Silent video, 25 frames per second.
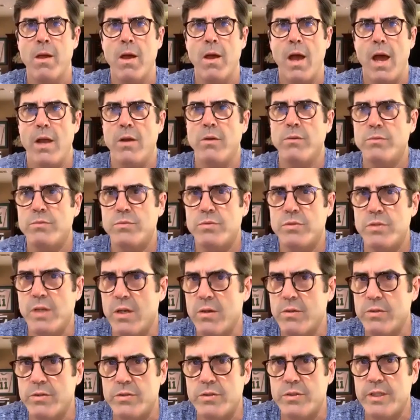I don't
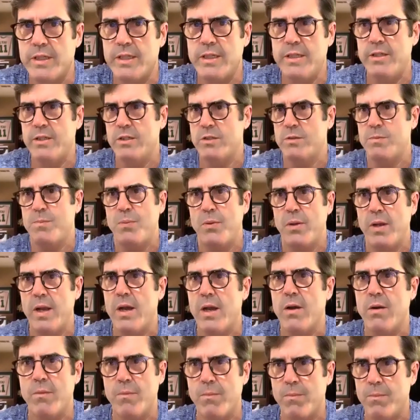see this
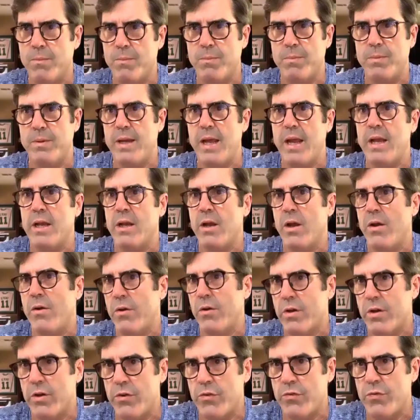player getting under
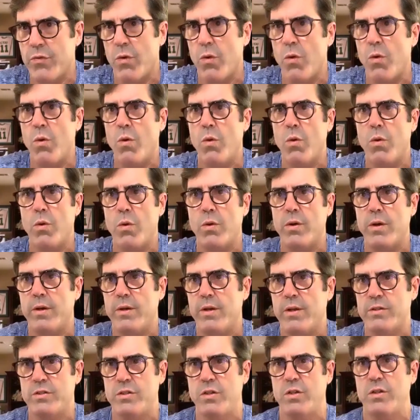control, or it
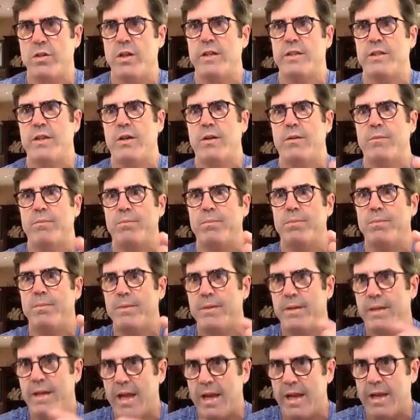doesn't look like they're
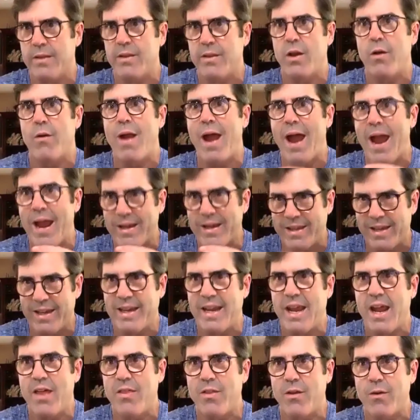getting their act
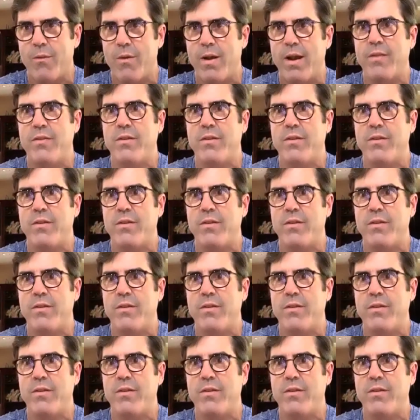together, right?